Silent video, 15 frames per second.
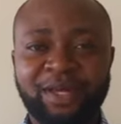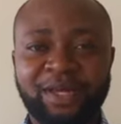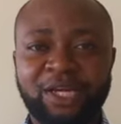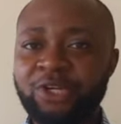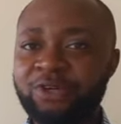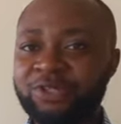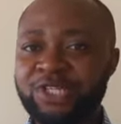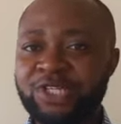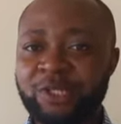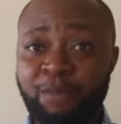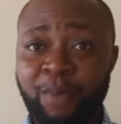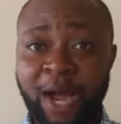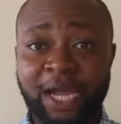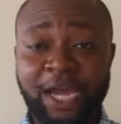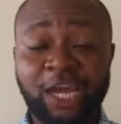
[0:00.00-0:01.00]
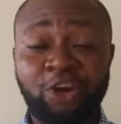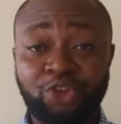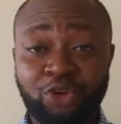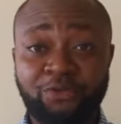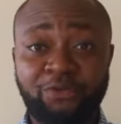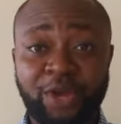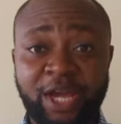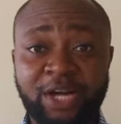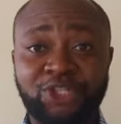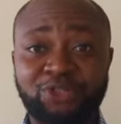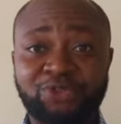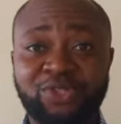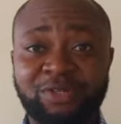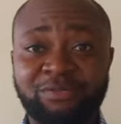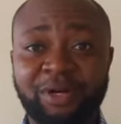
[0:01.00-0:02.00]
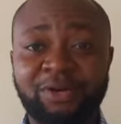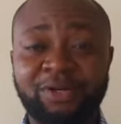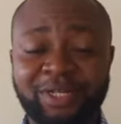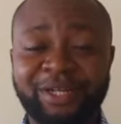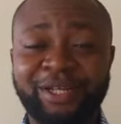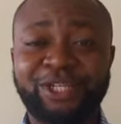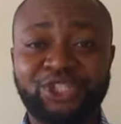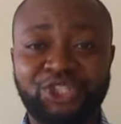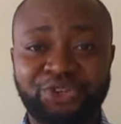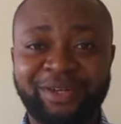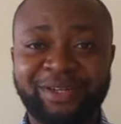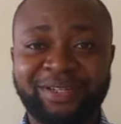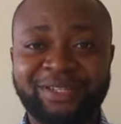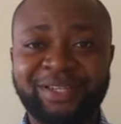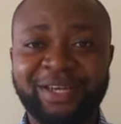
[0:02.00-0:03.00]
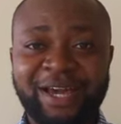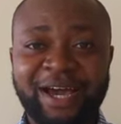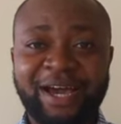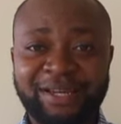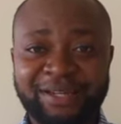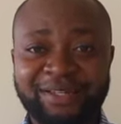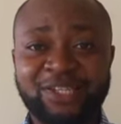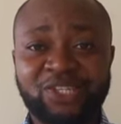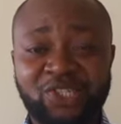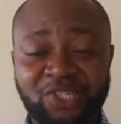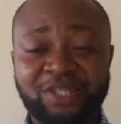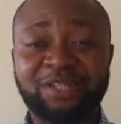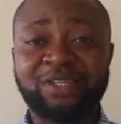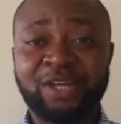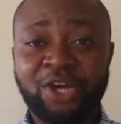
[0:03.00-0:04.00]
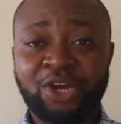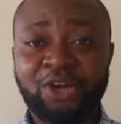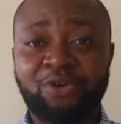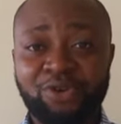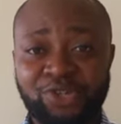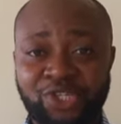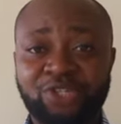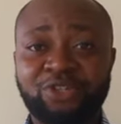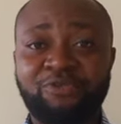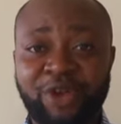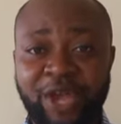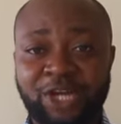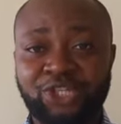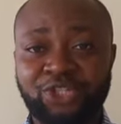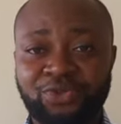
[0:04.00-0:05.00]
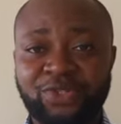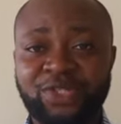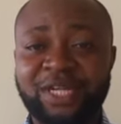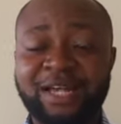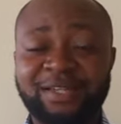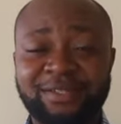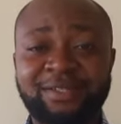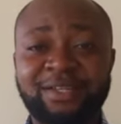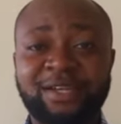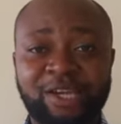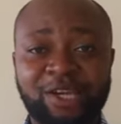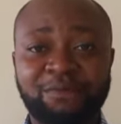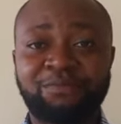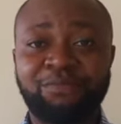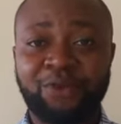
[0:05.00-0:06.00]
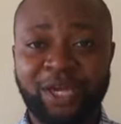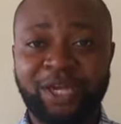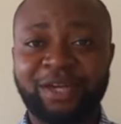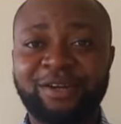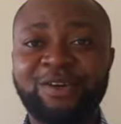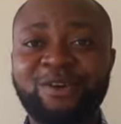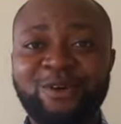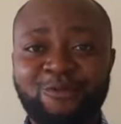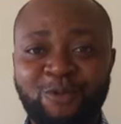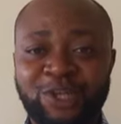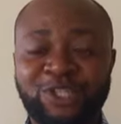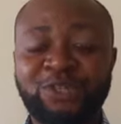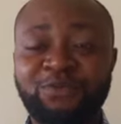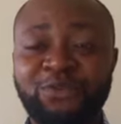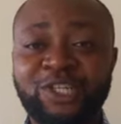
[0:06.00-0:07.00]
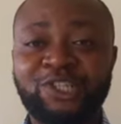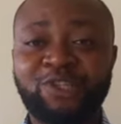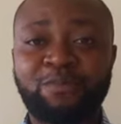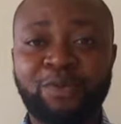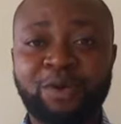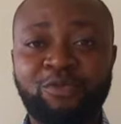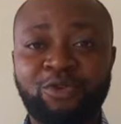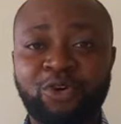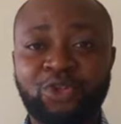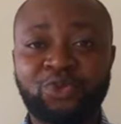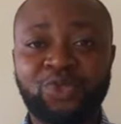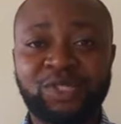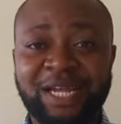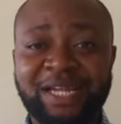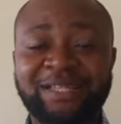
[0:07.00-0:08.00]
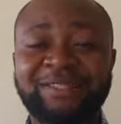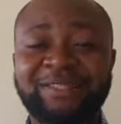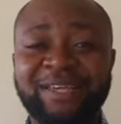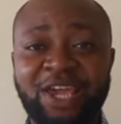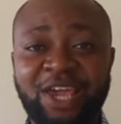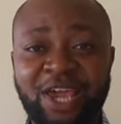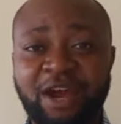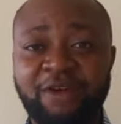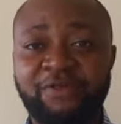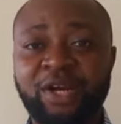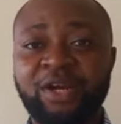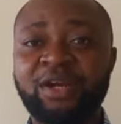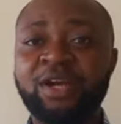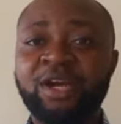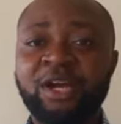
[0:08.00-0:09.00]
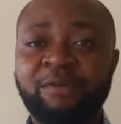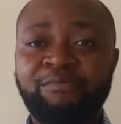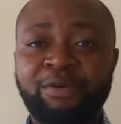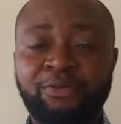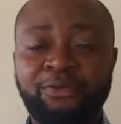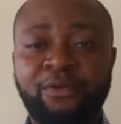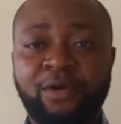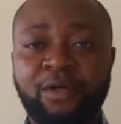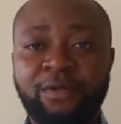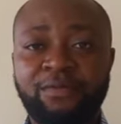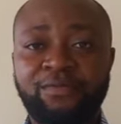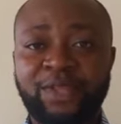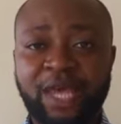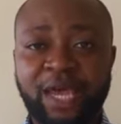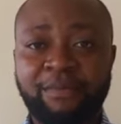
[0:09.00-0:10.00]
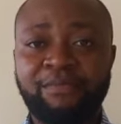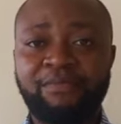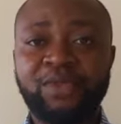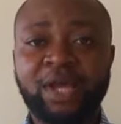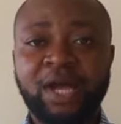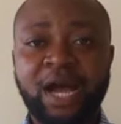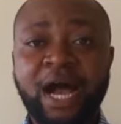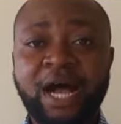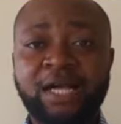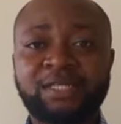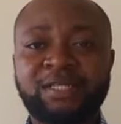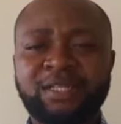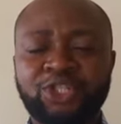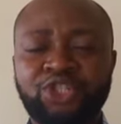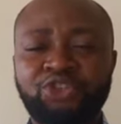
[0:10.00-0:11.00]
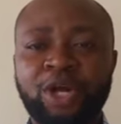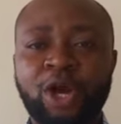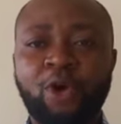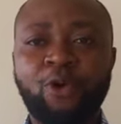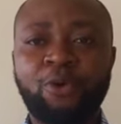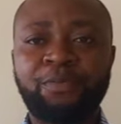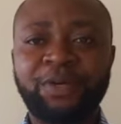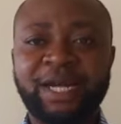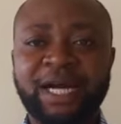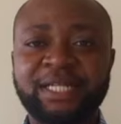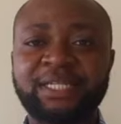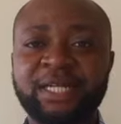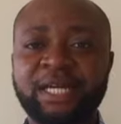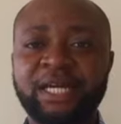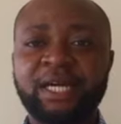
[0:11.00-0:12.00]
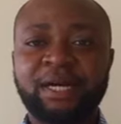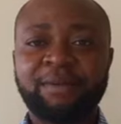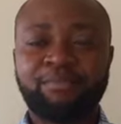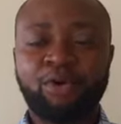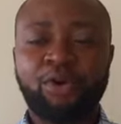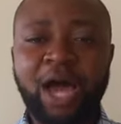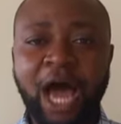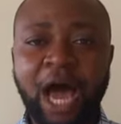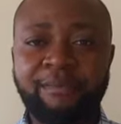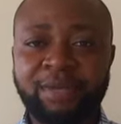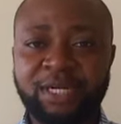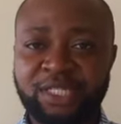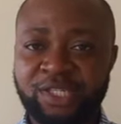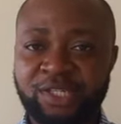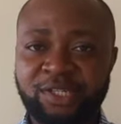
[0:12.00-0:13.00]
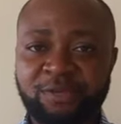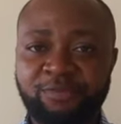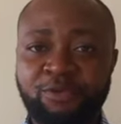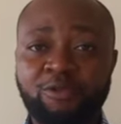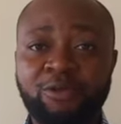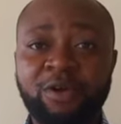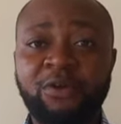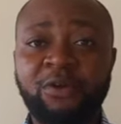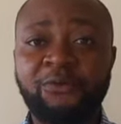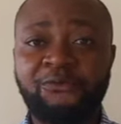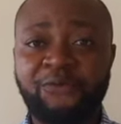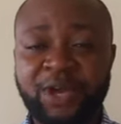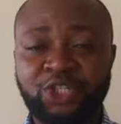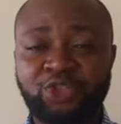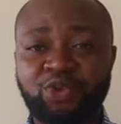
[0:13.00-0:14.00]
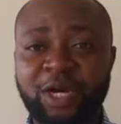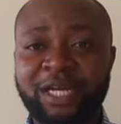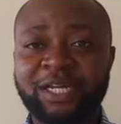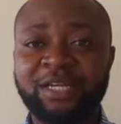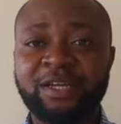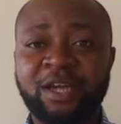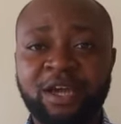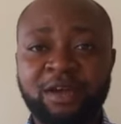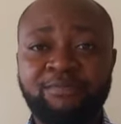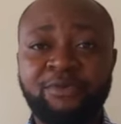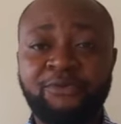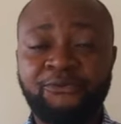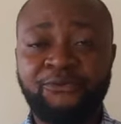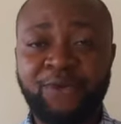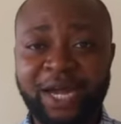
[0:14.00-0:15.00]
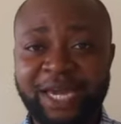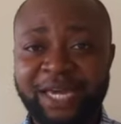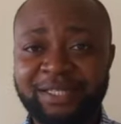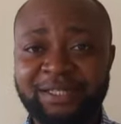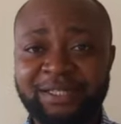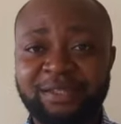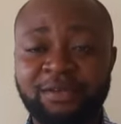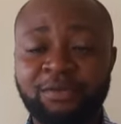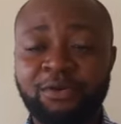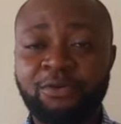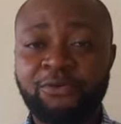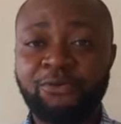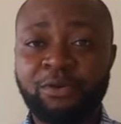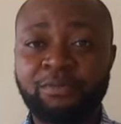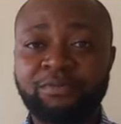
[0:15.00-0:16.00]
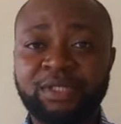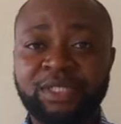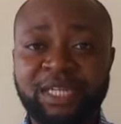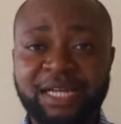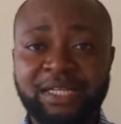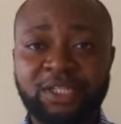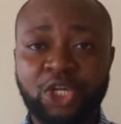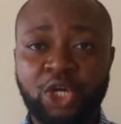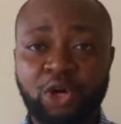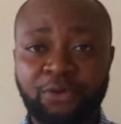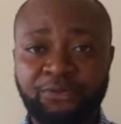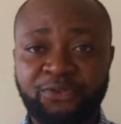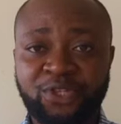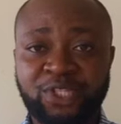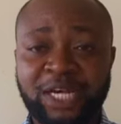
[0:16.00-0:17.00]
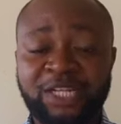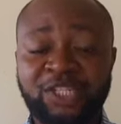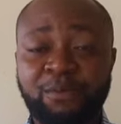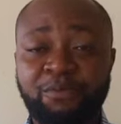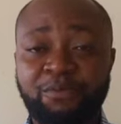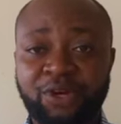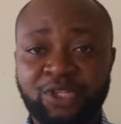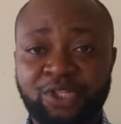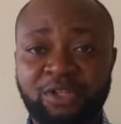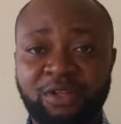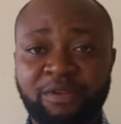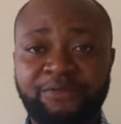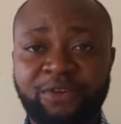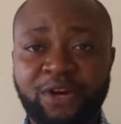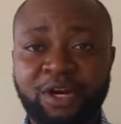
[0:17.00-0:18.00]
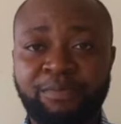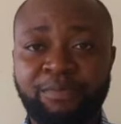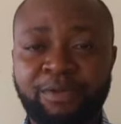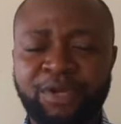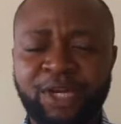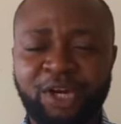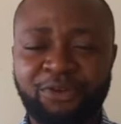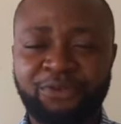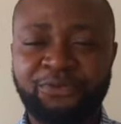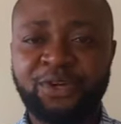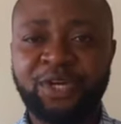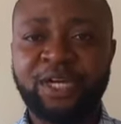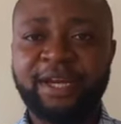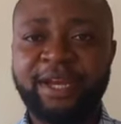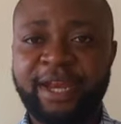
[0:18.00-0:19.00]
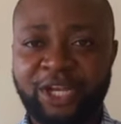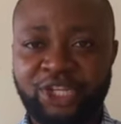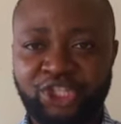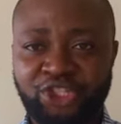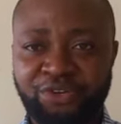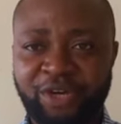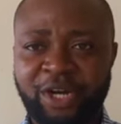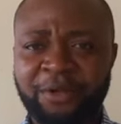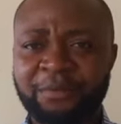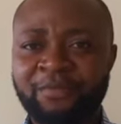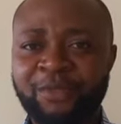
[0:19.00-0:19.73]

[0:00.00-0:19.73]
You know, this sparked a lot of reactions among Nigerians, and is still causing reactions as they keep breaking, waiting for the Supreme Court to start the hearing before them, as Nigerians hope that Bola Ahmed Tinubu will eventually be vacating from that office as the President of the Republic of Nigeria.